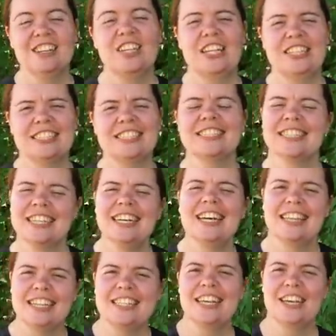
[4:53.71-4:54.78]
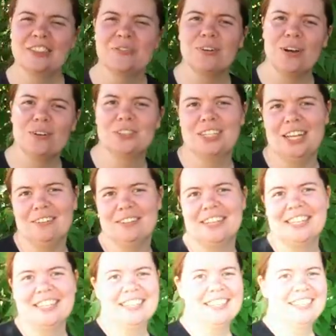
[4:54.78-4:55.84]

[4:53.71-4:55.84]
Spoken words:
let's hit the road, shall we?